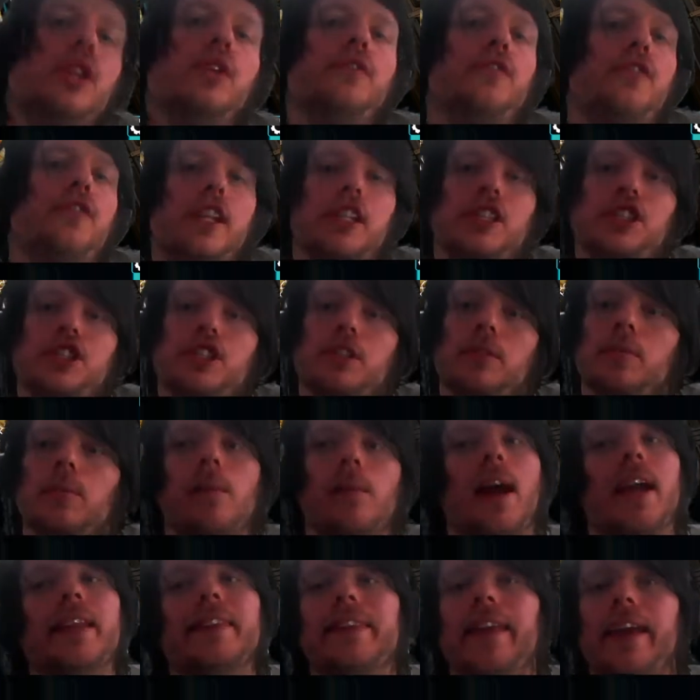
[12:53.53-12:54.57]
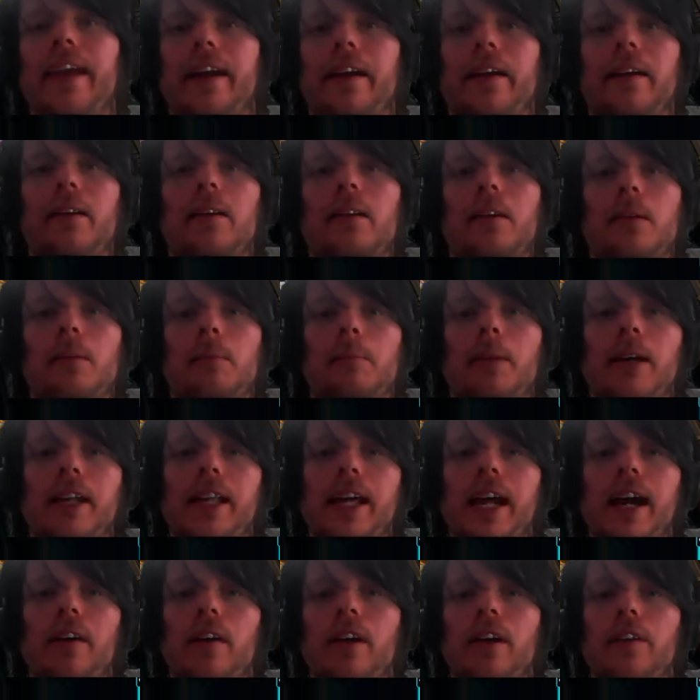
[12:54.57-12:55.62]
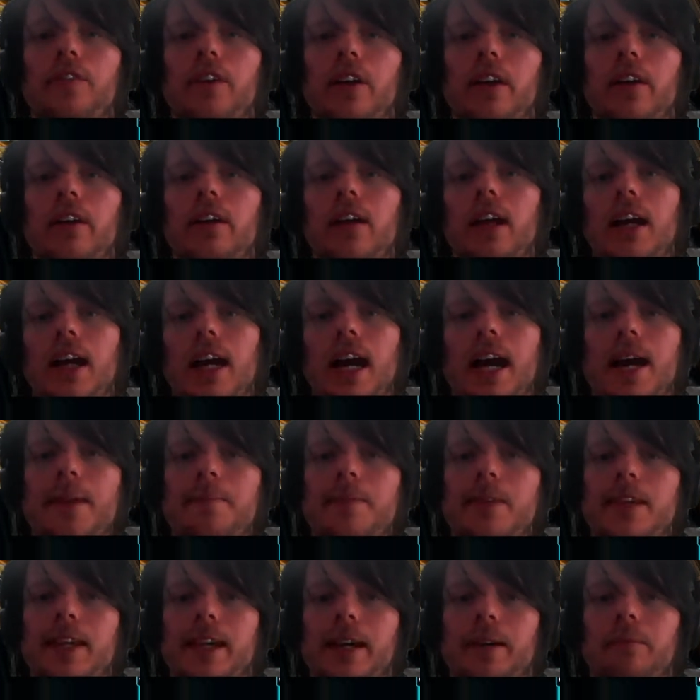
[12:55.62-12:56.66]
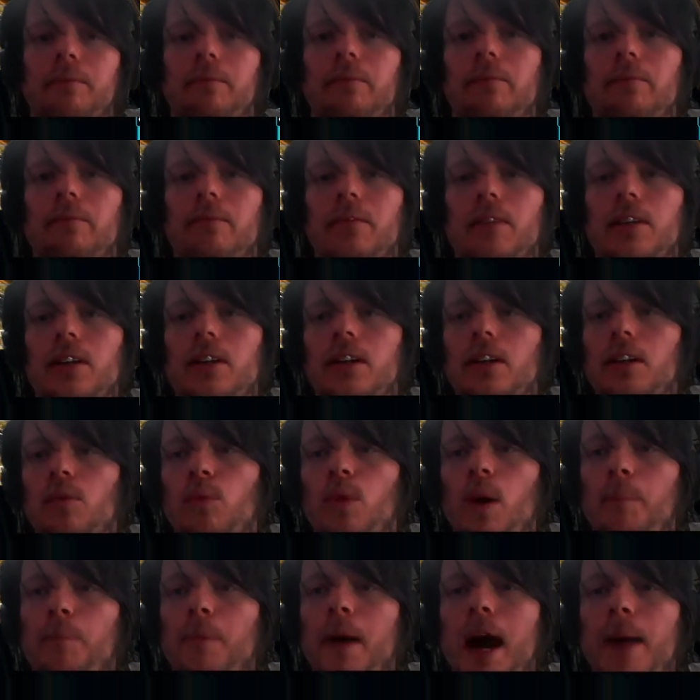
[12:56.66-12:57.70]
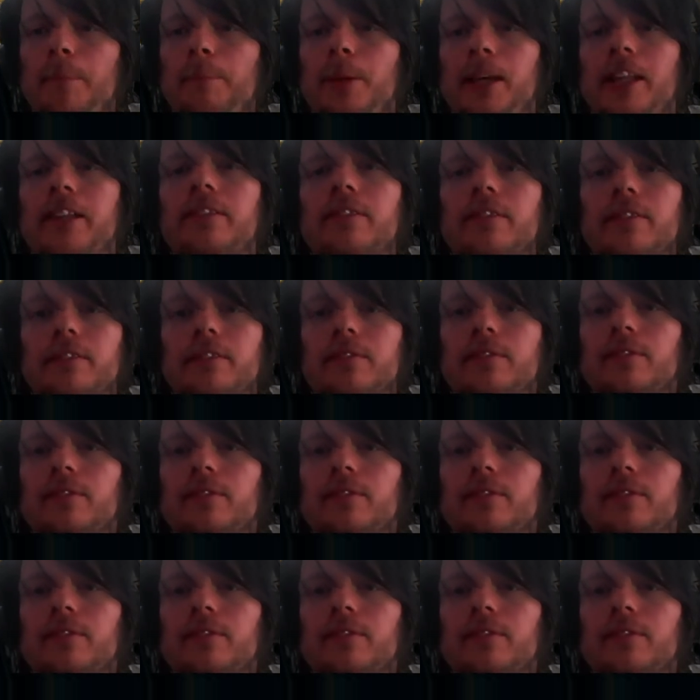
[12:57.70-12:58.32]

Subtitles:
you'd finish them right there. But however, I BM. We're popping.